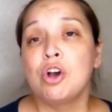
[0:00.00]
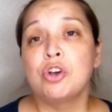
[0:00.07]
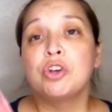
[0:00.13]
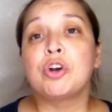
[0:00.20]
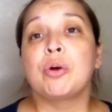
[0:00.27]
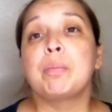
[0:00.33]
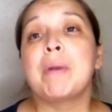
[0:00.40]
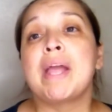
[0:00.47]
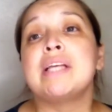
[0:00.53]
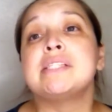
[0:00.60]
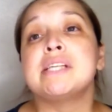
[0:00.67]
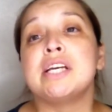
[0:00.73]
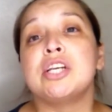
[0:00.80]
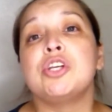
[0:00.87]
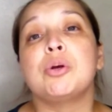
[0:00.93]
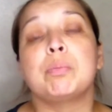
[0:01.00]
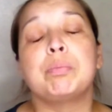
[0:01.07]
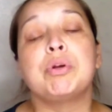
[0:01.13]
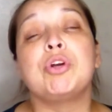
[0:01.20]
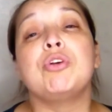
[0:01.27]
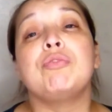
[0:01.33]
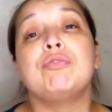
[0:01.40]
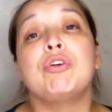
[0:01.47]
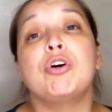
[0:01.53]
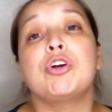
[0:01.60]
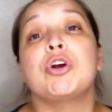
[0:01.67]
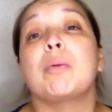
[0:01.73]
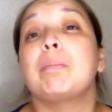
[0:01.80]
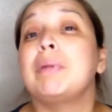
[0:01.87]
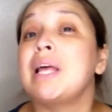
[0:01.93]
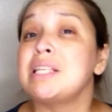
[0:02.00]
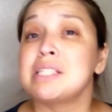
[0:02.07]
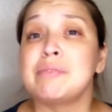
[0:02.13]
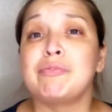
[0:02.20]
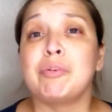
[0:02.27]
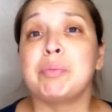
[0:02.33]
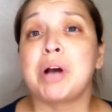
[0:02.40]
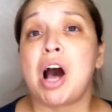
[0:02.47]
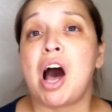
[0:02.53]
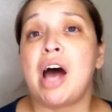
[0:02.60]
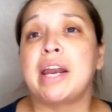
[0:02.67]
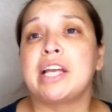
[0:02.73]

You're amazing, you're beautiful, you're a blessing from God,